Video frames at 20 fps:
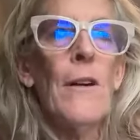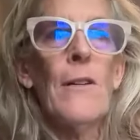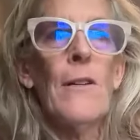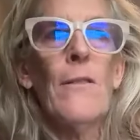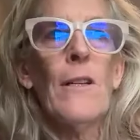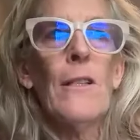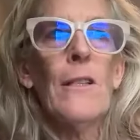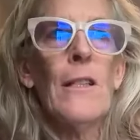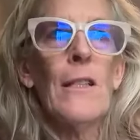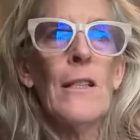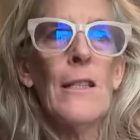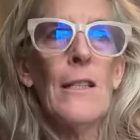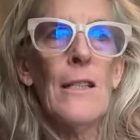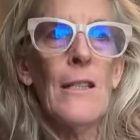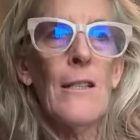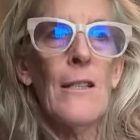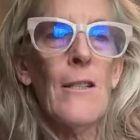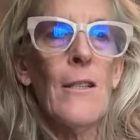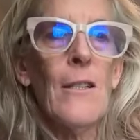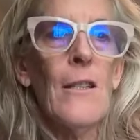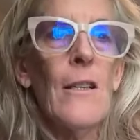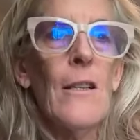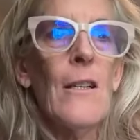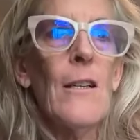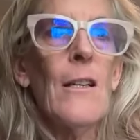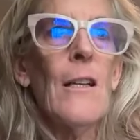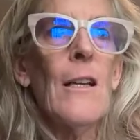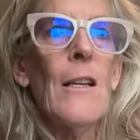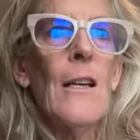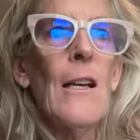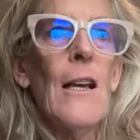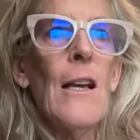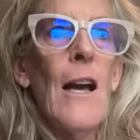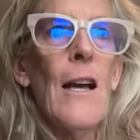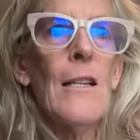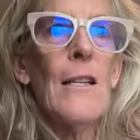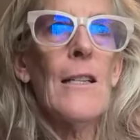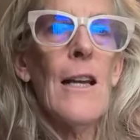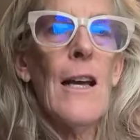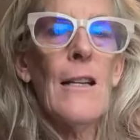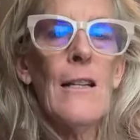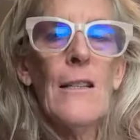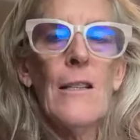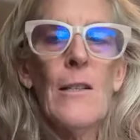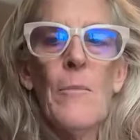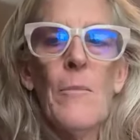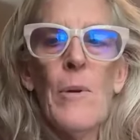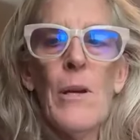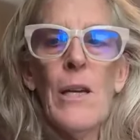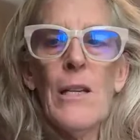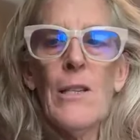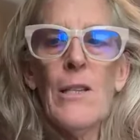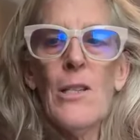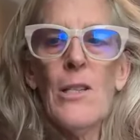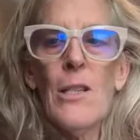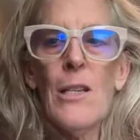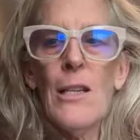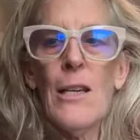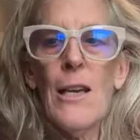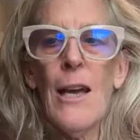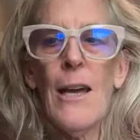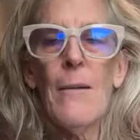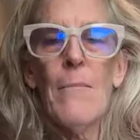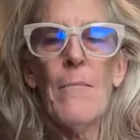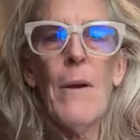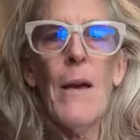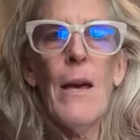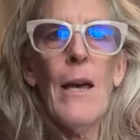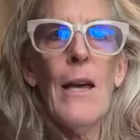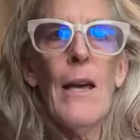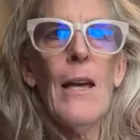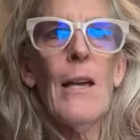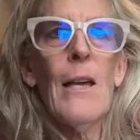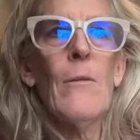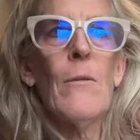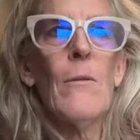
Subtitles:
fundraising dinner down at the beach in Cape May,